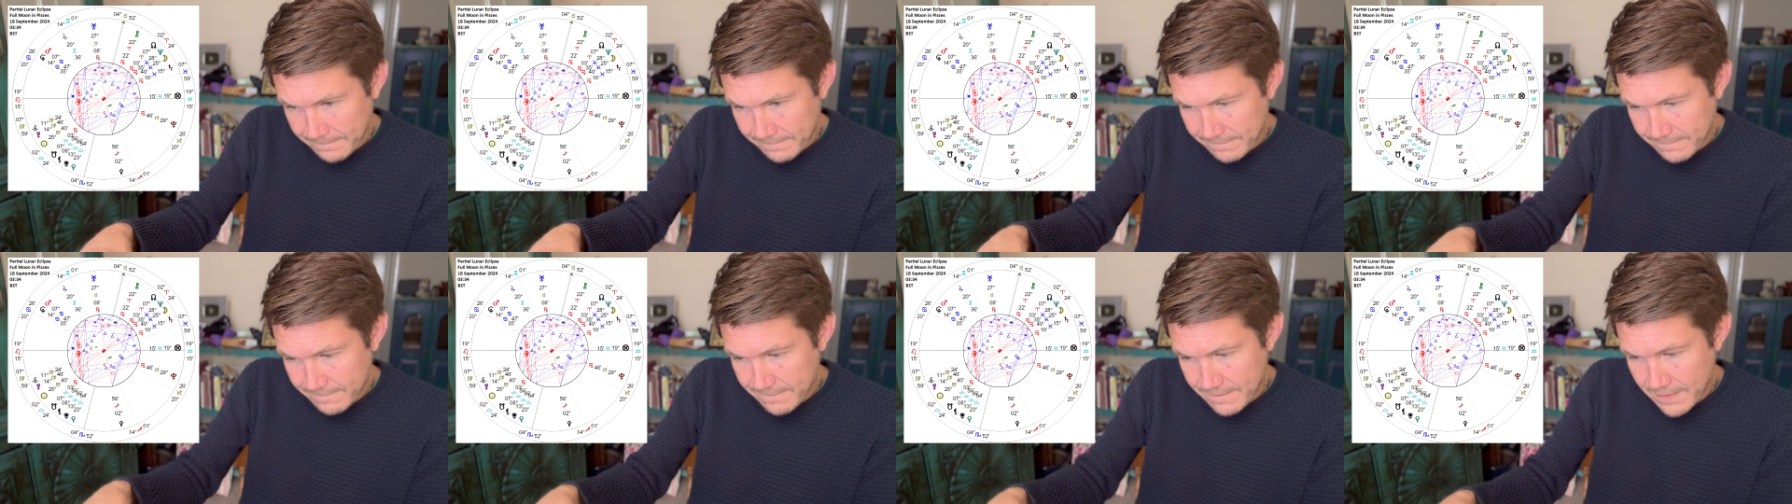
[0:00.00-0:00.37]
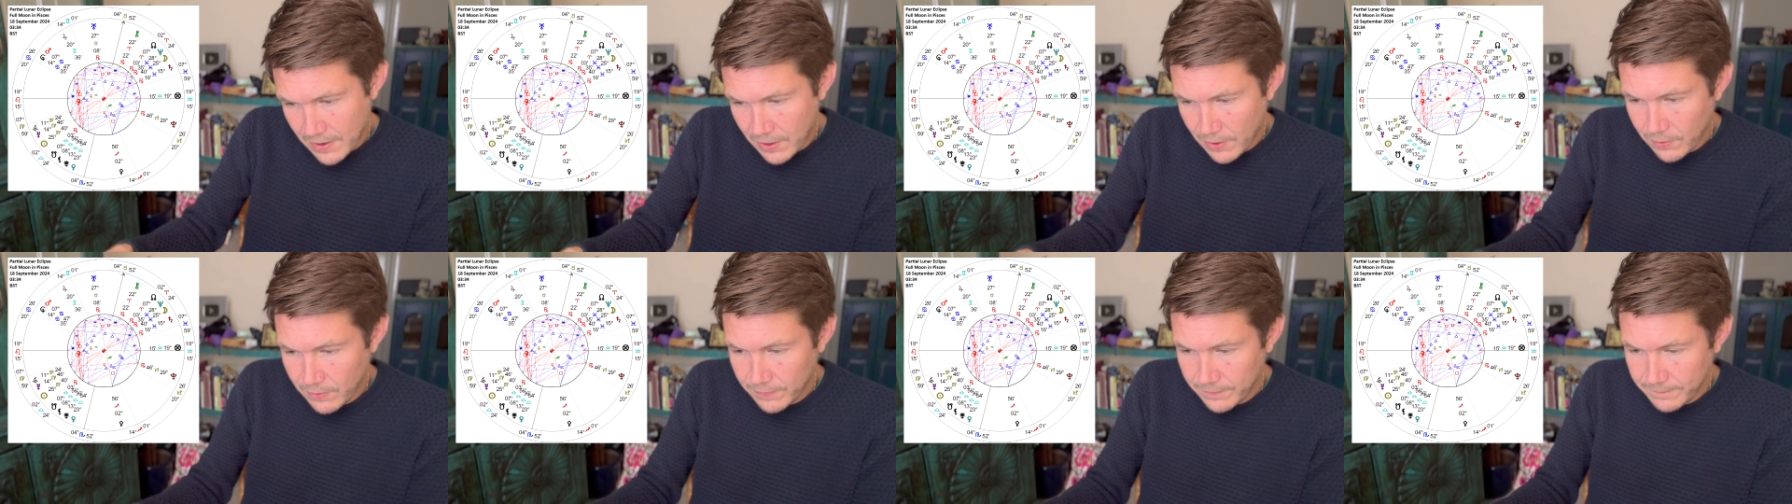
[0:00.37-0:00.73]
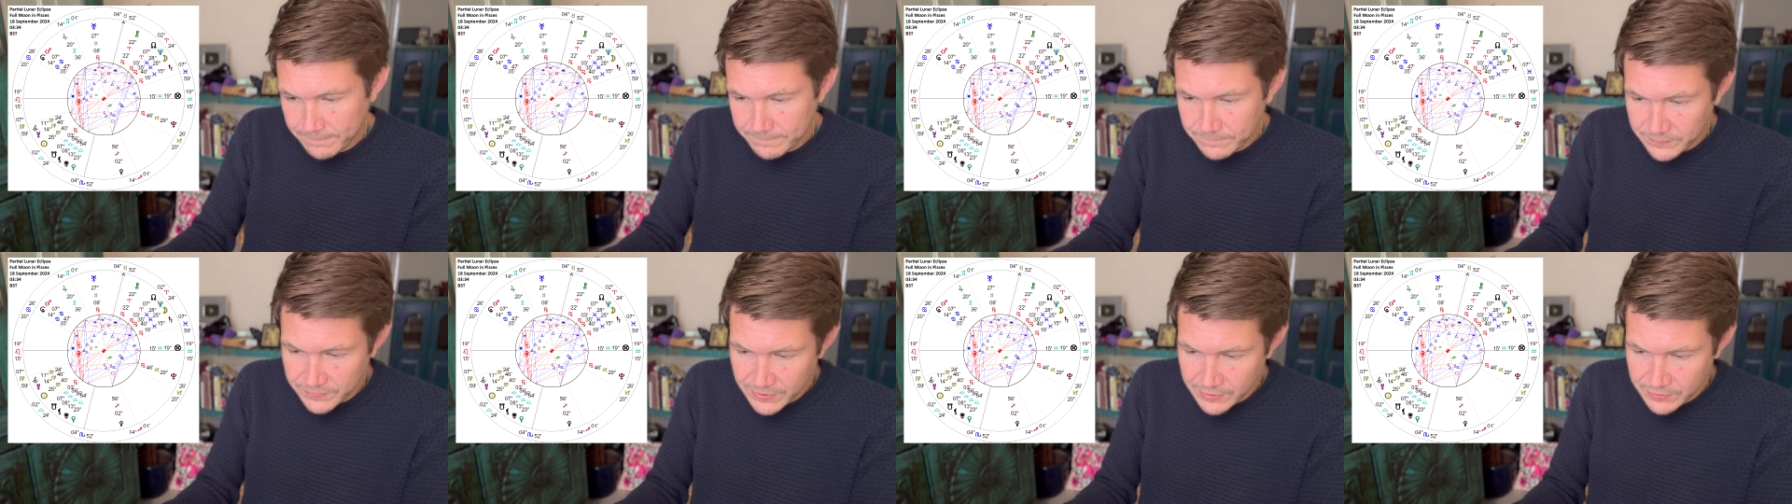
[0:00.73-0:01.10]
No
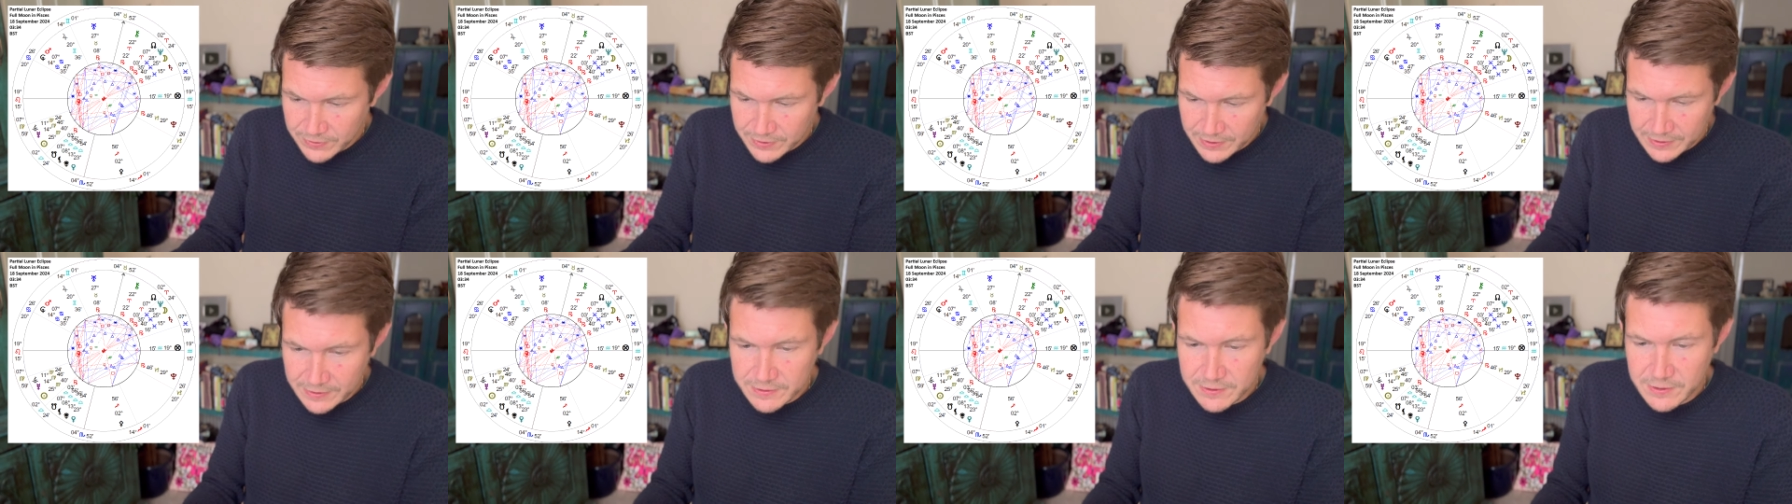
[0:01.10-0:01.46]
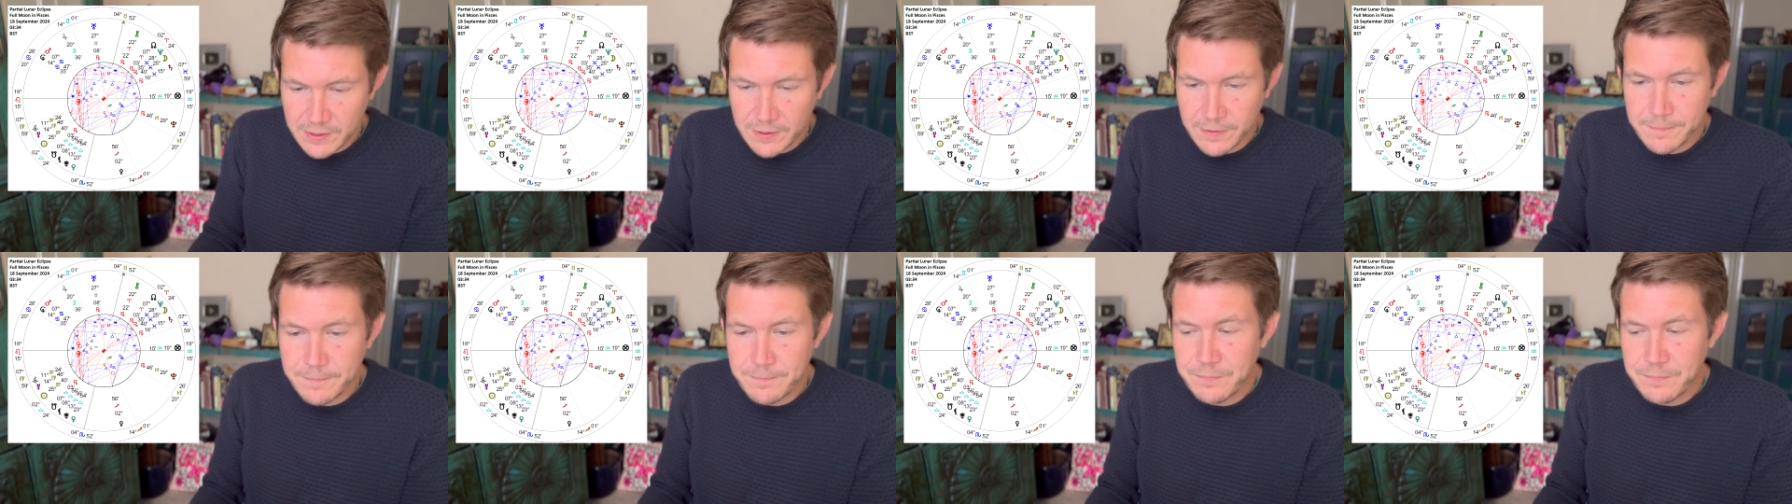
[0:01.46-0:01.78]
don't think so.